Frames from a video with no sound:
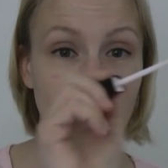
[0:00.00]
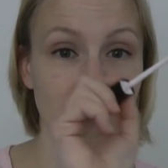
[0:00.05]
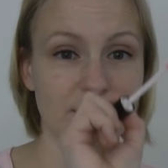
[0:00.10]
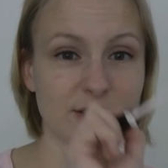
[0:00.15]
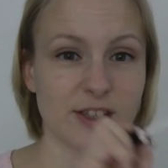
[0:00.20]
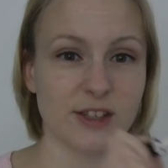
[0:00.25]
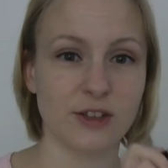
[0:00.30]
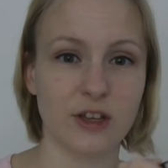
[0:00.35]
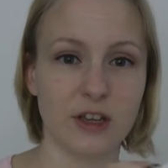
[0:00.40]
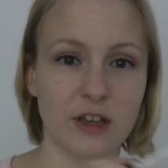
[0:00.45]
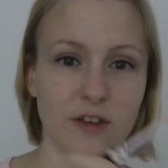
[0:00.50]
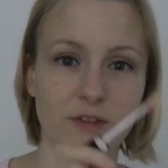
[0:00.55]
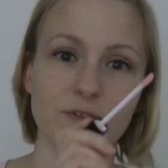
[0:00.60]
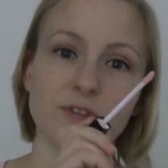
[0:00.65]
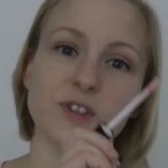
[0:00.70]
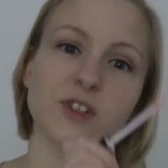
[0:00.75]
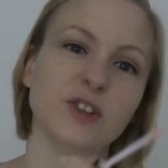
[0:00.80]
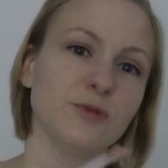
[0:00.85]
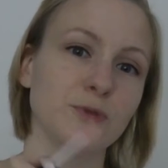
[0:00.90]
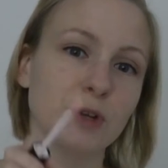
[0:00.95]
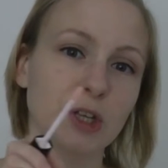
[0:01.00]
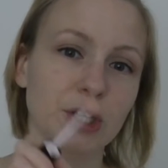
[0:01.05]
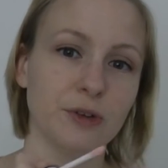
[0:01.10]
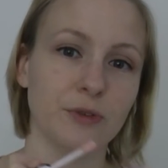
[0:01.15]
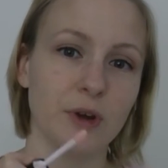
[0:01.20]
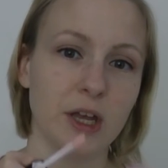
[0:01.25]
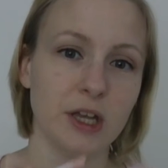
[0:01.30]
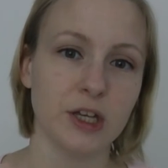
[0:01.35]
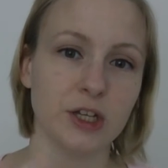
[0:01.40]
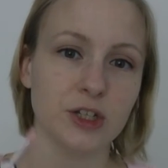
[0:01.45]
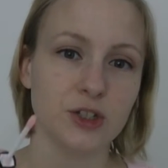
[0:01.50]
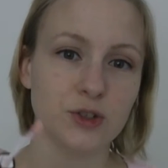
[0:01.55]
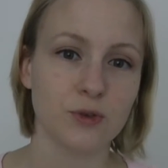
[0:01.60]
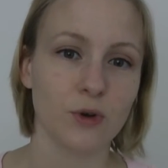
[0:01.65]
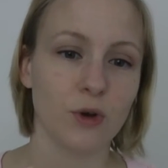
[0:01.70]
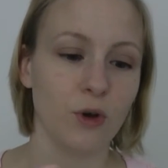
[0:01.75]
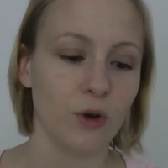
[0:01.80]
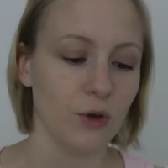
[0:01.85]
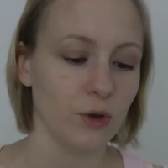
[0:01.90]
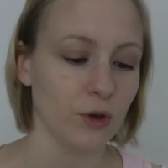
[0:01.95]
it gives you really great
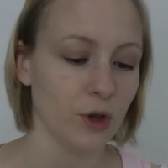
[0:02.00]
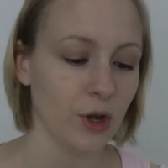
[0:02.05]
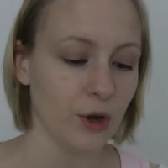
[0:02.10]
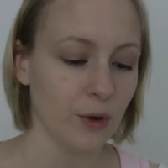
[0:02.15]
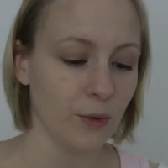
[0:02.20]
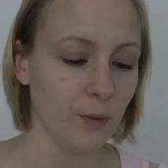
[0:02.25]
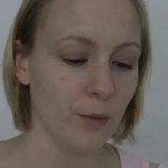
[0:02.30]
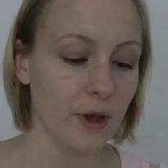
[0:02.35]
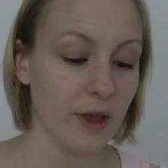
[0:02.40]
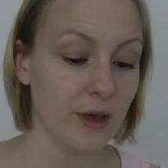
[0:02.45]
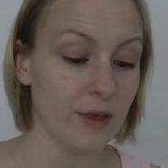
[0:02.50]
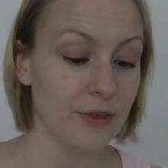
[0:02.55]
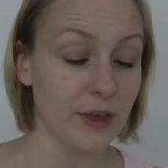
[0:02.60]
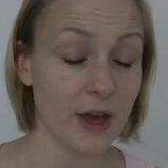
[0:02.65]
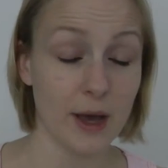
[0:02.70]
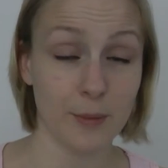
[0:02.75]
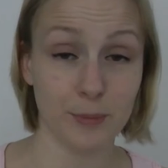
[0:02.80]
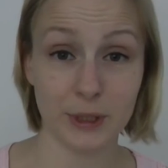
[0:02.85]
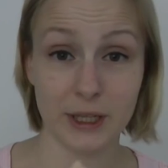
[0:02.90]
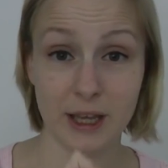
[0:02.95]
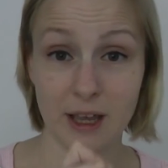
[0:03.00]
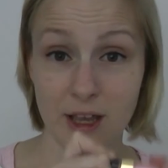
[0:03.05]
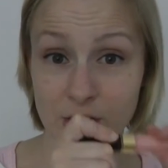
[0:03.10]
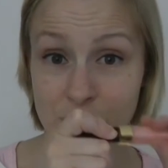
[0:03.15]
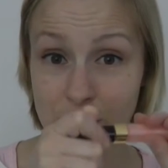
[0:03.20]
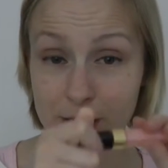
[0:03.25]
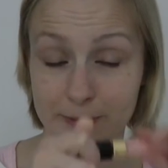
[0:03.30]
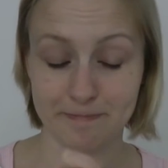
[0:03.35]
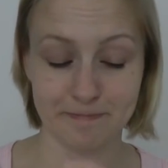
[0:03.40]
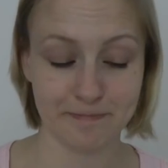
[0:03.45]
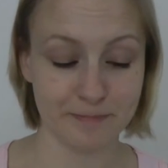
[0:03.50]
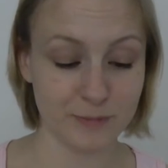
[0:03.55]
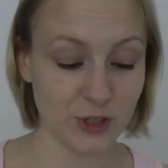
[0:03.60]
control with application,